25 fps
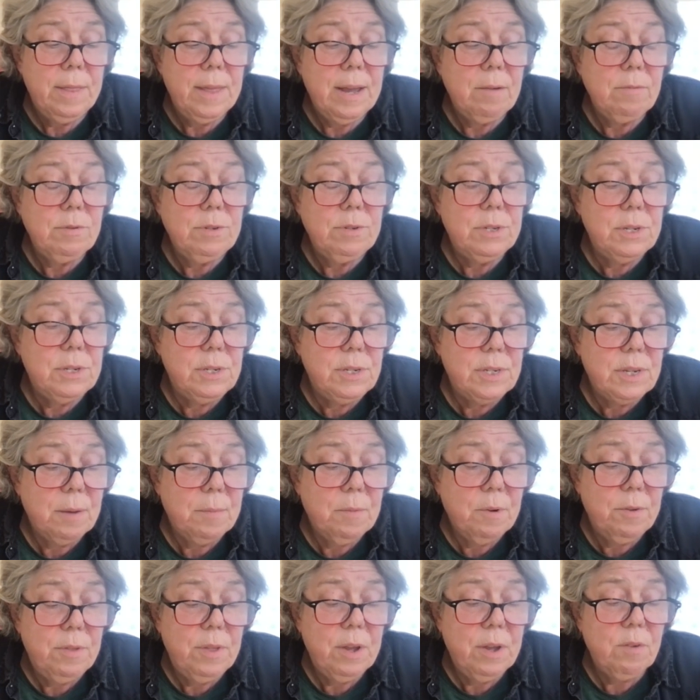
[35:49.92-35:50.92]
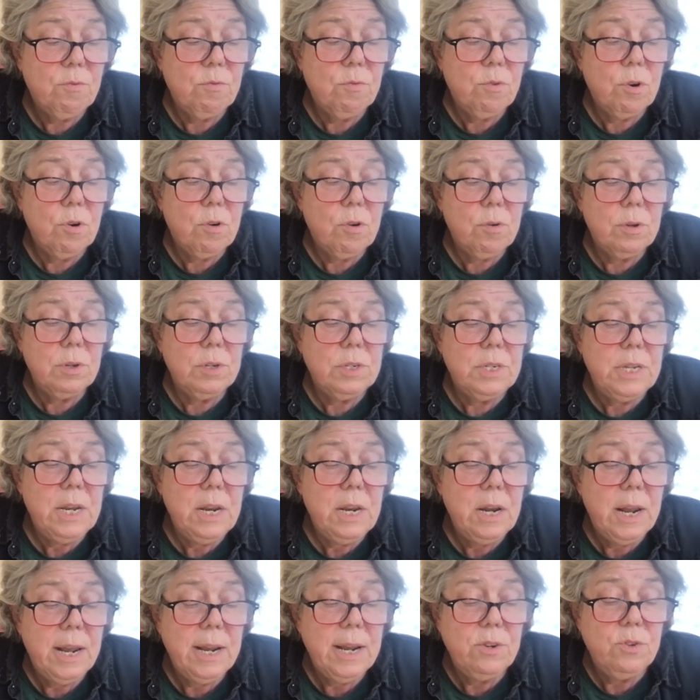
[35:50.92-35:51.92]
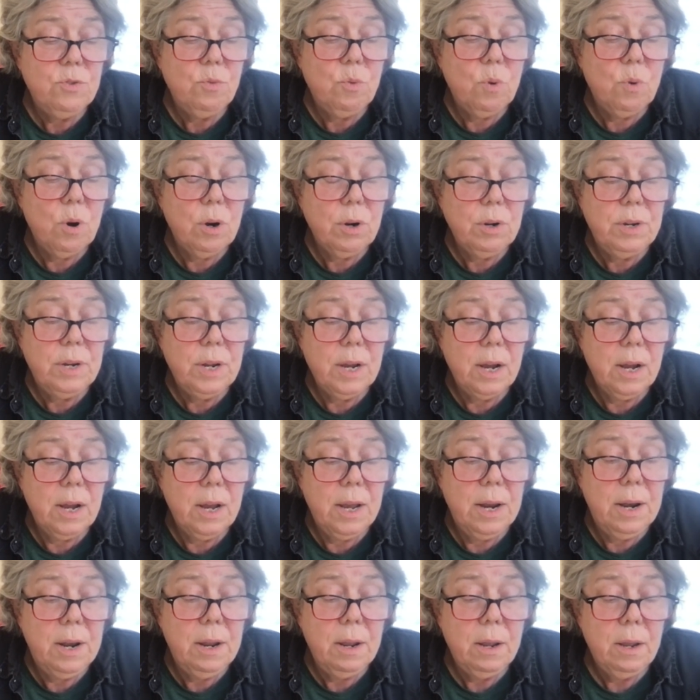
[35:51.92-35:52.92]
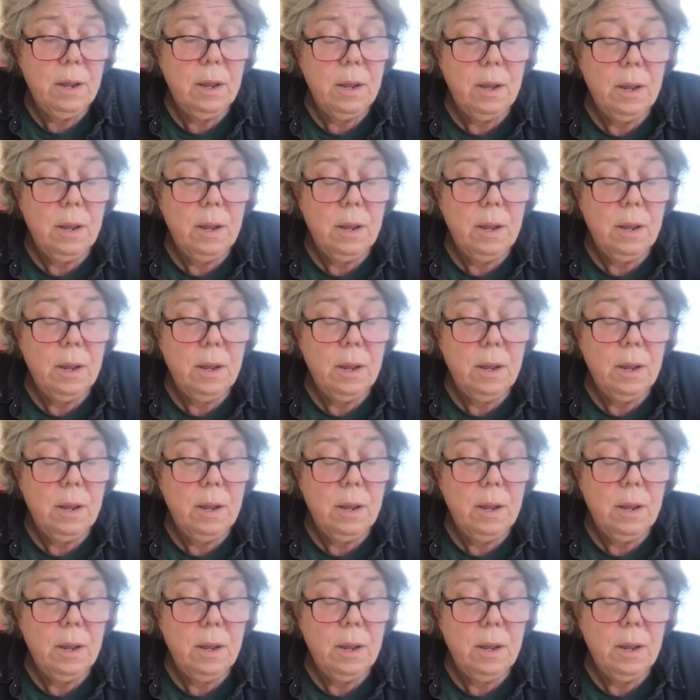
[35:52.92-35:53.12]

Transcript: That was the summer that rural teenage work died,